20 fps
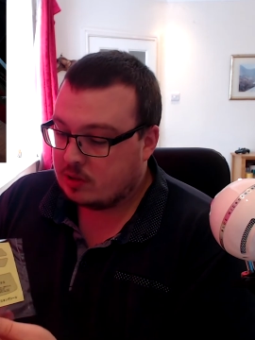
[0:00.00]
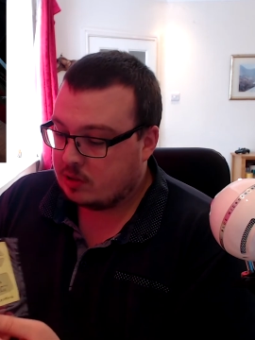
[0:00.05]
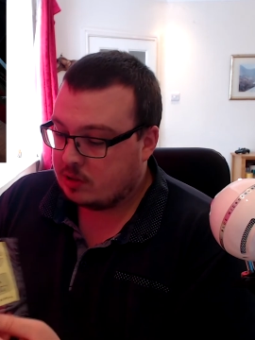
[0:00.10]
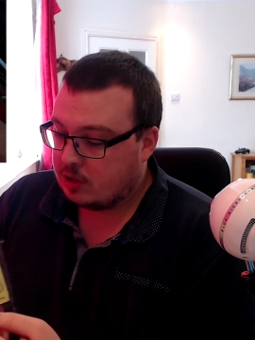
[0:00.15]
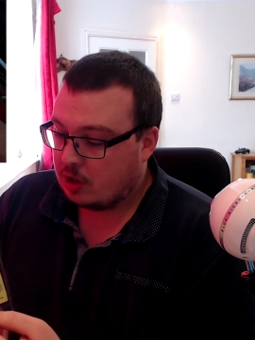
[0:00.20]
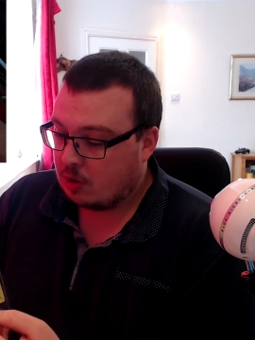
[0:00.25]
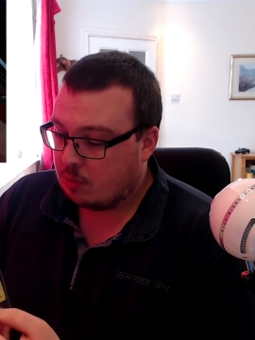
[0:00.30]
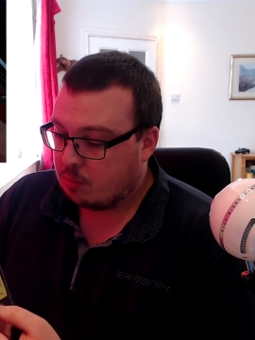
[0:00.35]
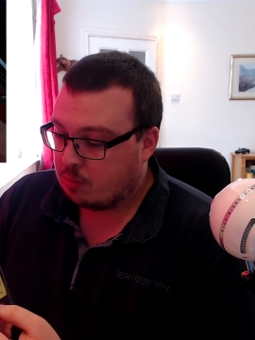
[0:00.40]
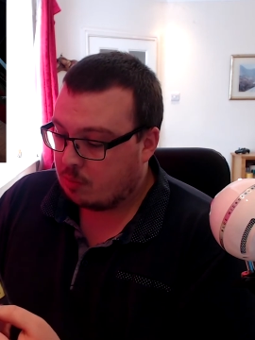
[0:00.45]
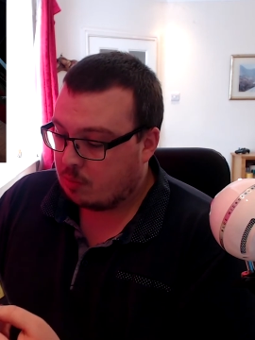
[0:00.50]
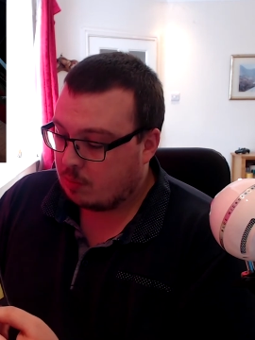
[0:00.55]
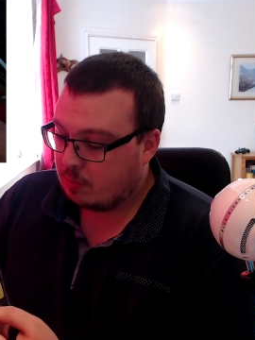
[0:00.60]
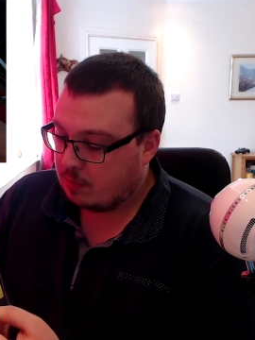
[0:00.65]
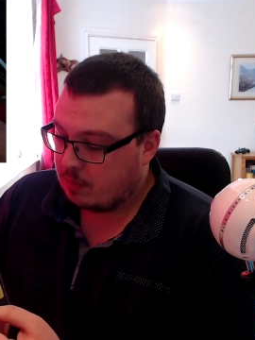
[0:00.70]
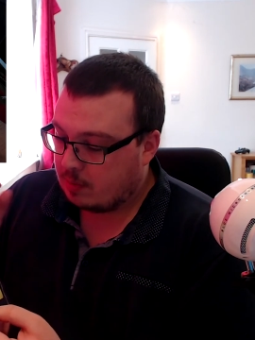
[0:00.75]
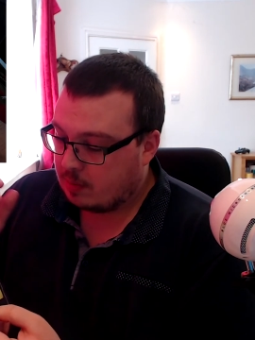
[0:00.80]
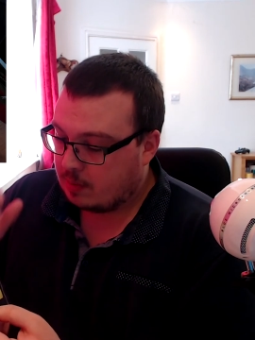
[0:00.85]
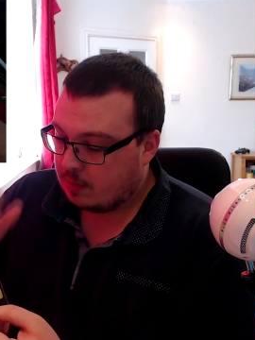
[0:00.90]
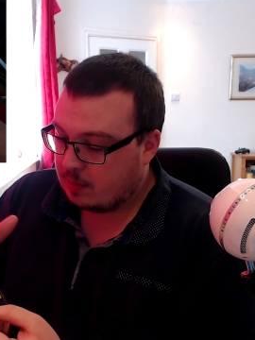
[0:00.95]
So
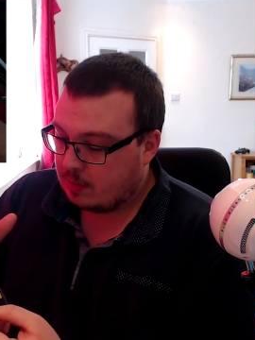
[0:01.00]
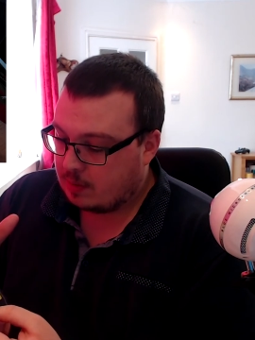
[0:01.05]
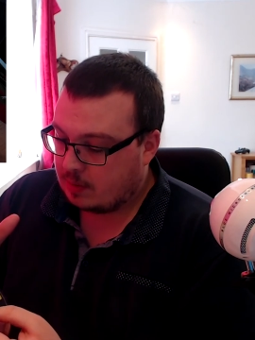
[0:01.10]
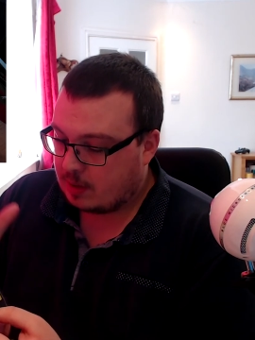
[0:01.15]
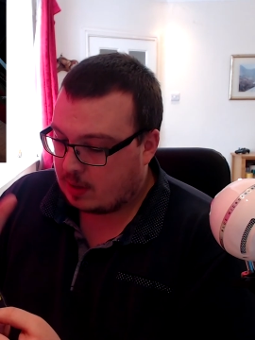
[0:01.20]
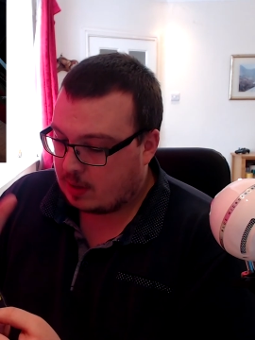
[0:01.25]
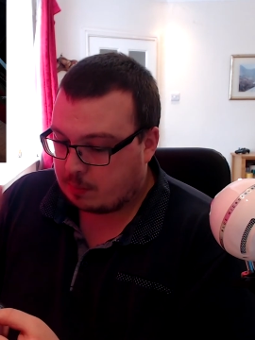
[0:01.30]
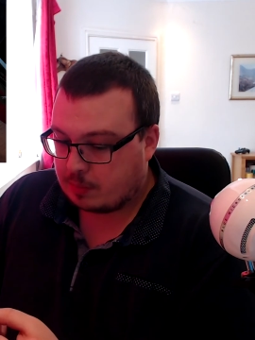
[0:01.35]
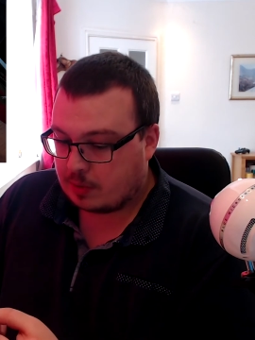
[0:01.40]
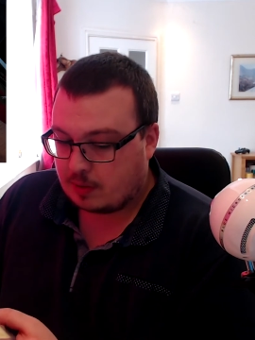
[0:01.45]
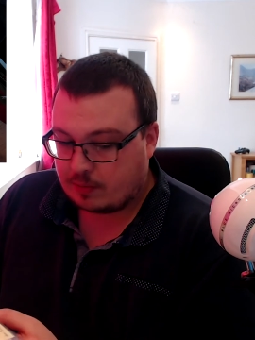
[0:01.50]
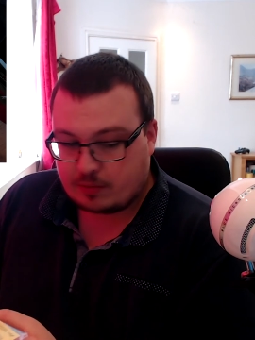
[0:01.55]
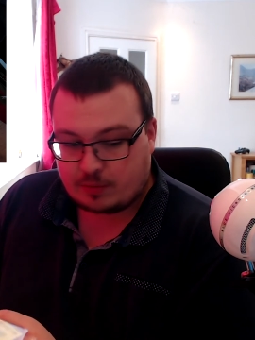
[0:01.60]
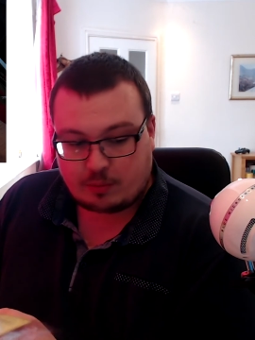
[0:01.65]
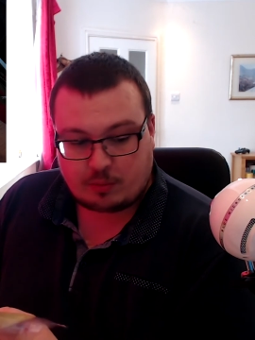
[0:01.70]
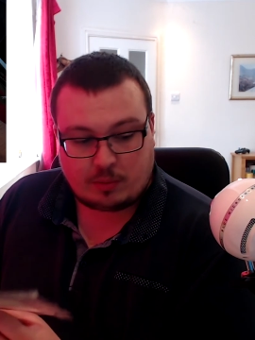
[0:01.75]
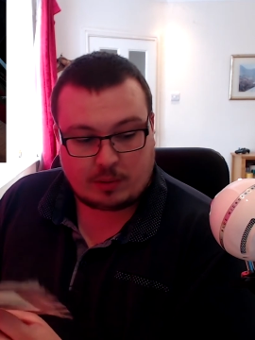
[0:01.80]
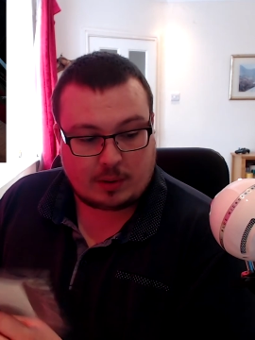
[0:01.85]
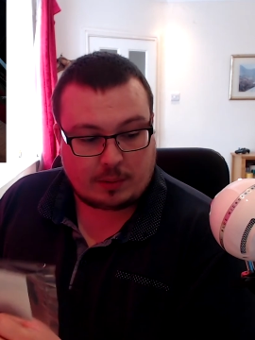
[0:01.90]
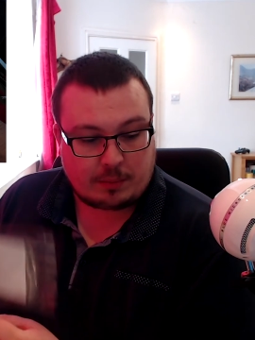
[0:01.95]
I'm
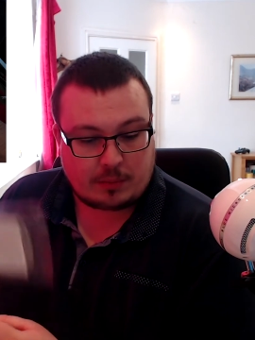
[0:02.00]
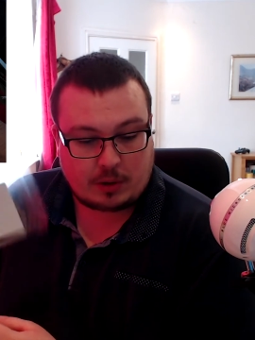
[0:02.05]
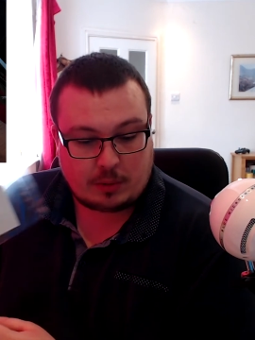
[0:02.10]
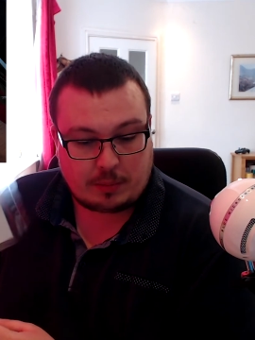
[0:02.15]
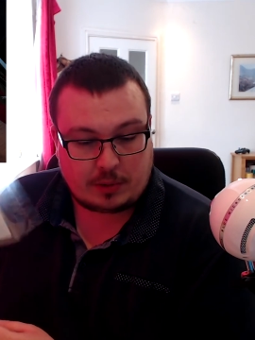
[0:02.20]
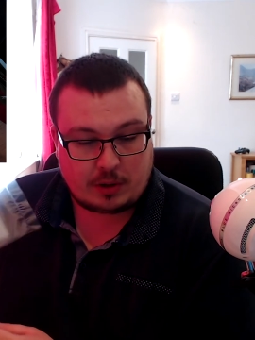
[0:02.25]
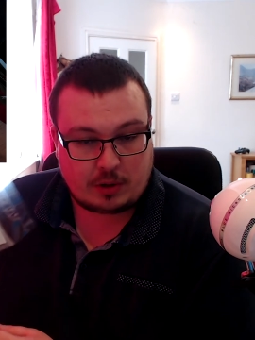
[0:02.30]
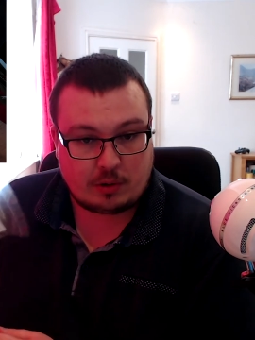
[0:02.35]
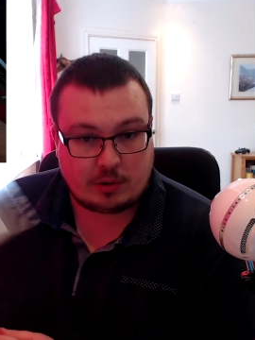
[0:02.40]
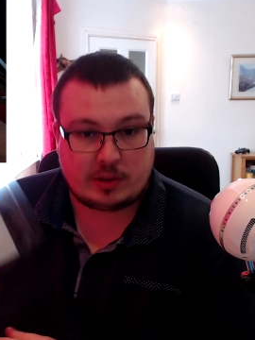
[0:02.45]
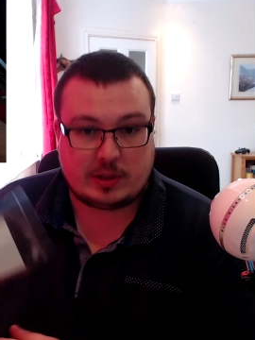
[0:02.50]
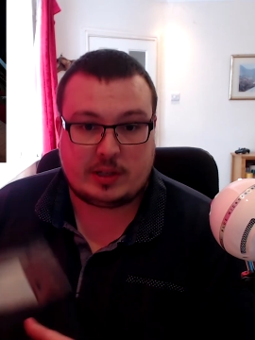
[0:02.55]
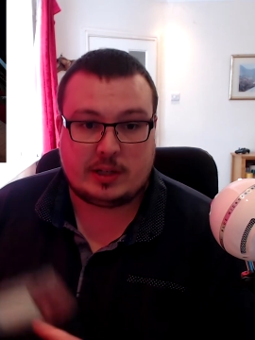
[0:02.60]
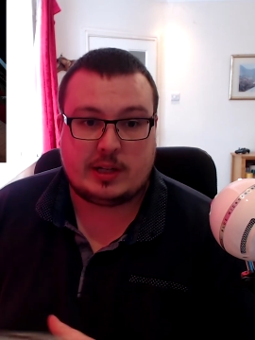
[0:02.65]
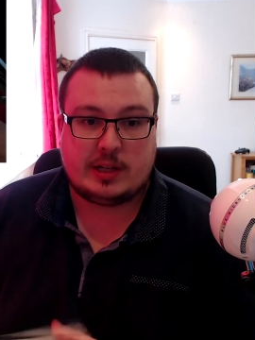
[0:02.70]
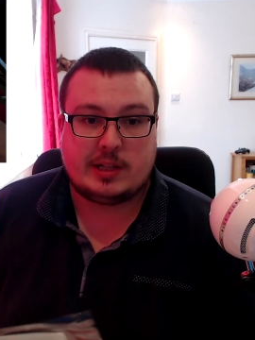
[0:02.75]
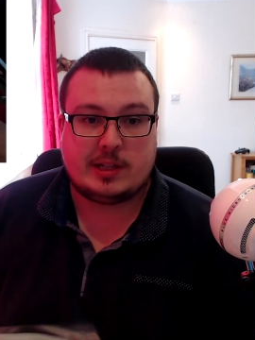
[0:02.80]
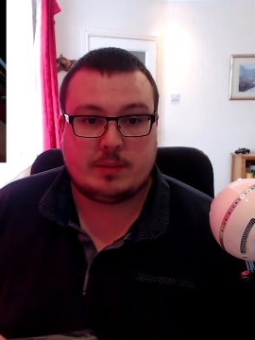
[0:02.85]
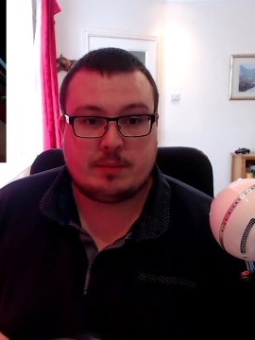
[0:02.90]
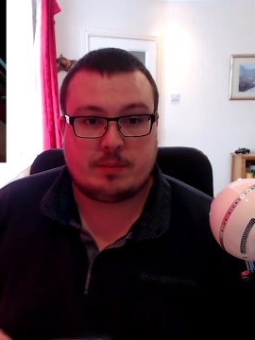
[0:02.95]
gonna be using these.